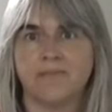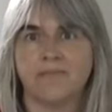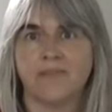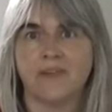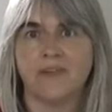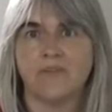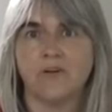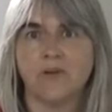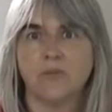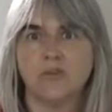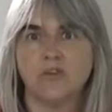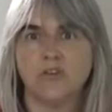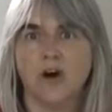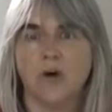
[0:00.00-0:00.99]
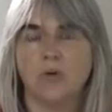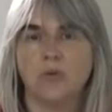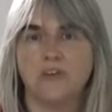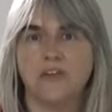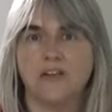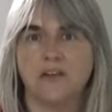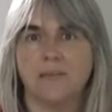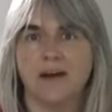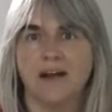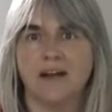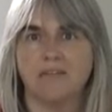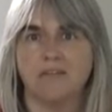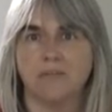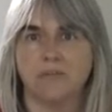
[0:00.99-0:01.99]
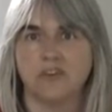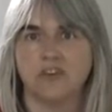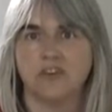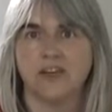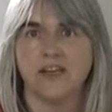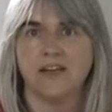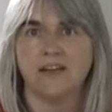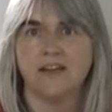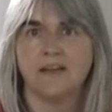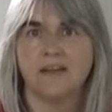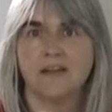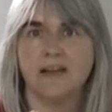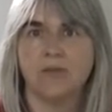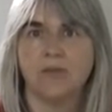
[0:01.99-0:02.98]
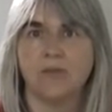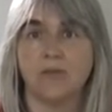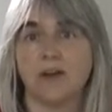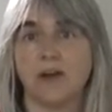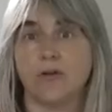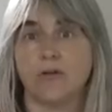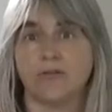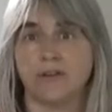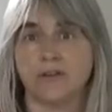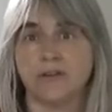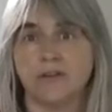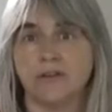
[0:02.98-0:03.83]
You know, if I wasn't holding the back of the machine, it would be over.